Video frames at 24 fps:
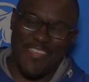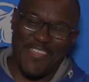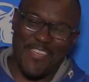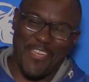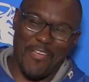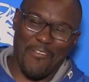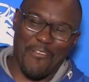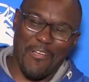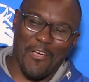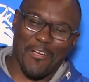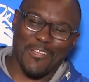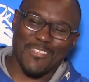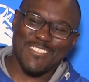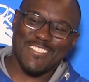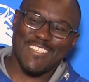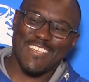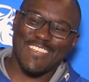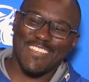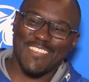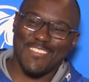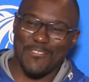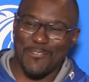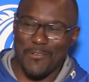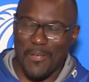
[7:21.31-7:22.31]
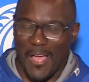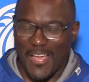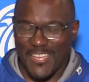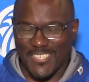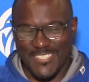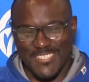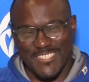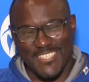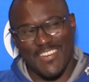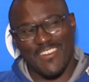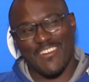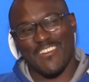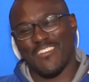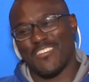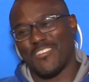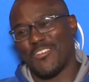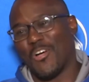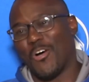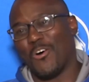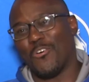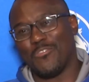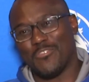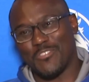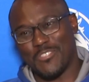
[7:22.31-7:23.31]
I'll tell you, I shared an
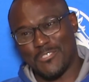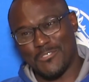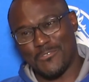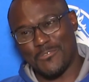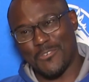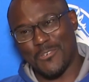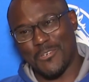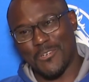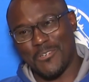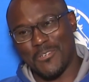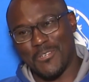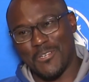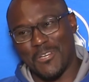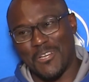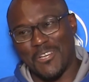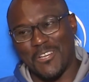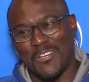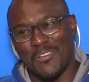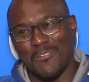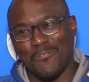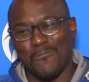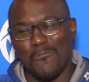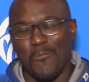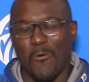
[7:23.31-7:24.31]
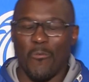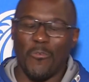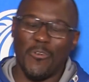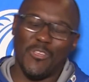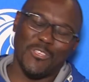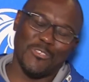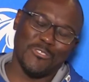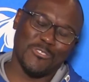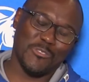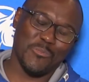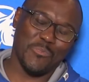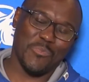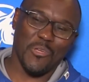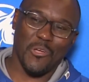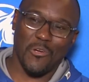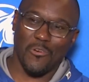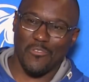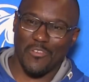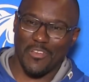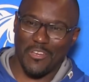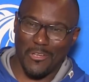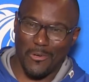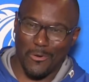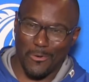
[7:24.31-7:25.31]
office for when we used to be
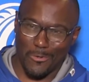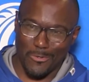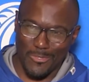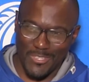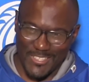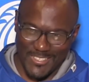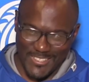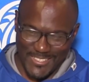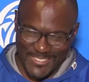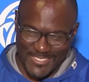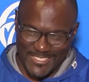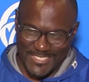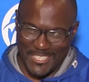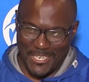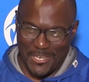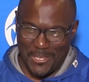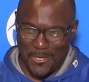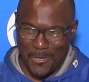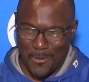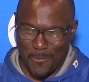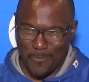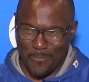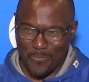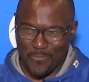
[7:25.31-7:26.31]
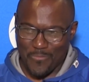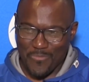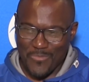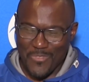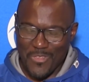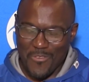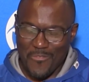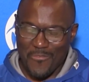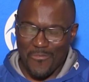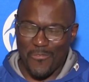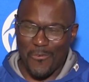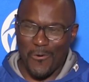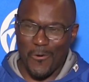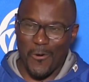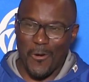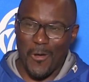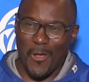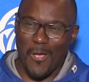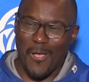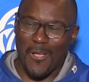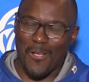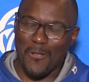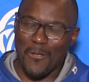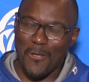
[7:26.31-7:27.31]
over in the old Lily Gym for
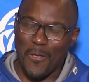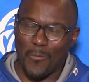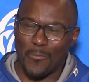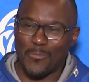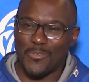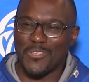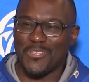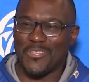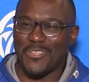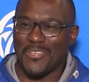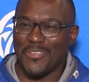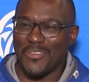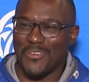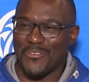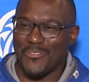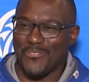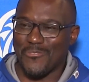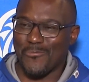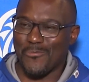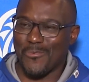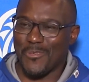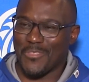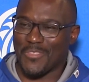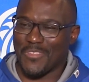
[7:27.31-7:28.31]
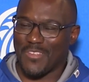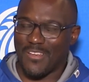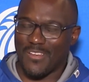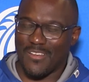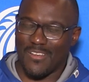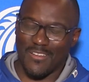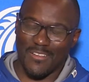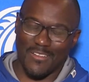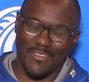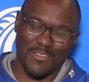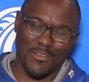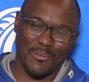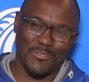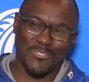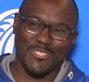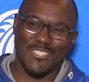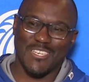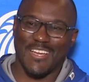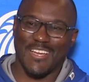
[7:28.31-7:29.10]
a couple of years with Coach